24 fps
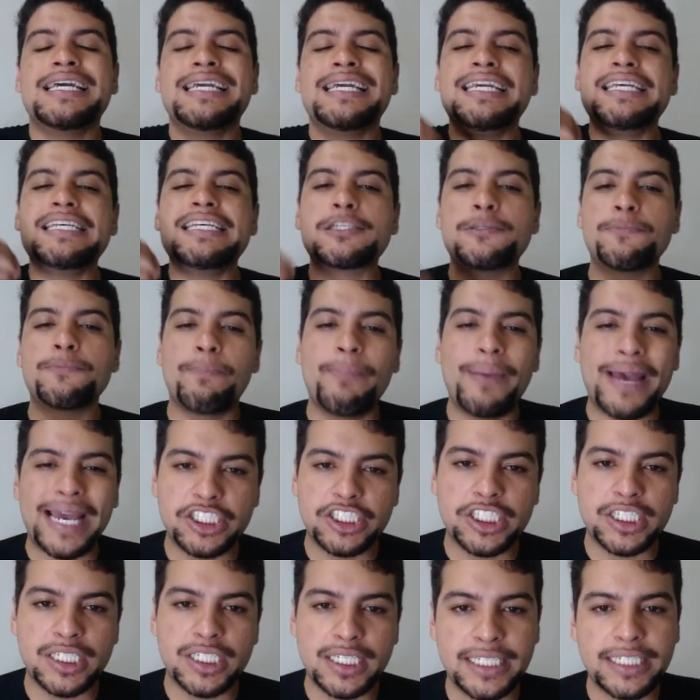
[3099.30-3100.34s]

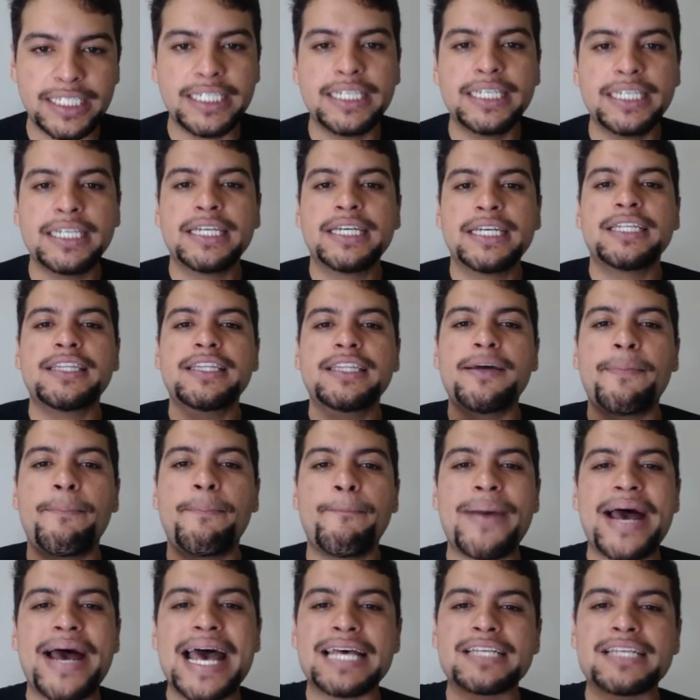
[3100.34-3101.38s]
especially the
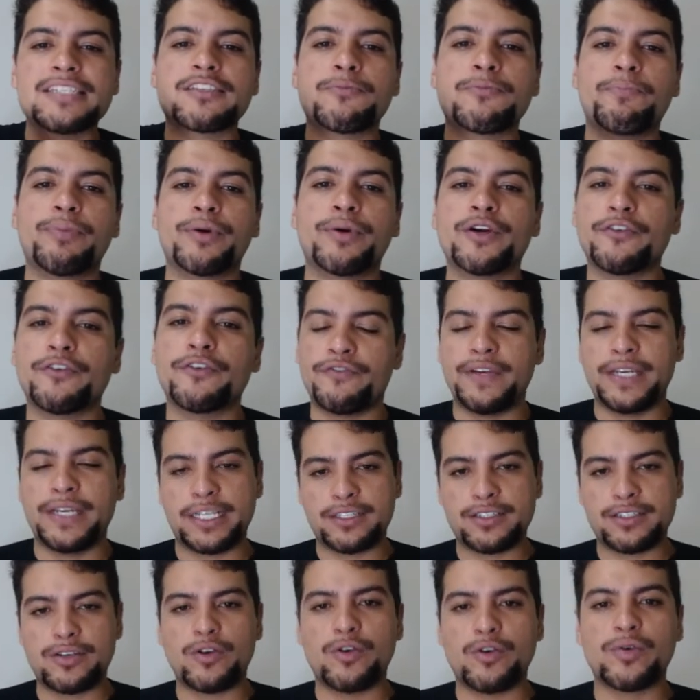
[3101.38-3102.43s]
past
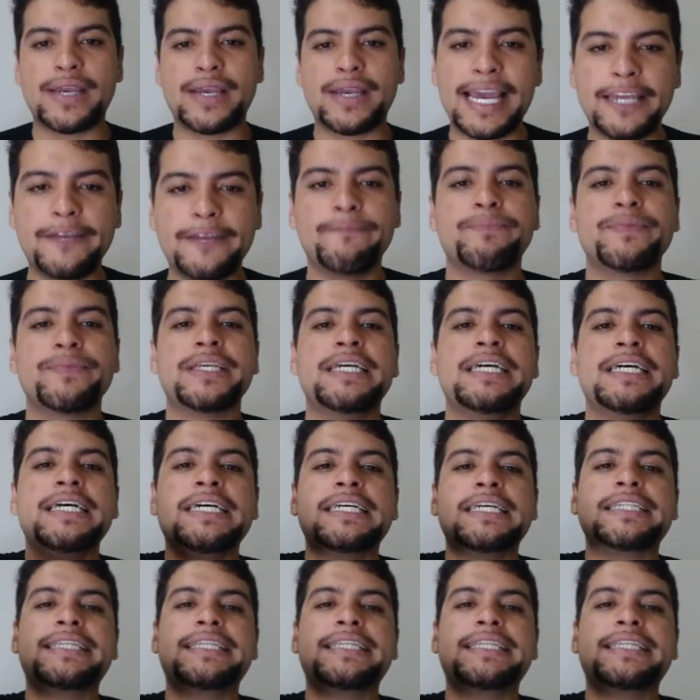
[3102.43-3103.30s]
perfect, okay?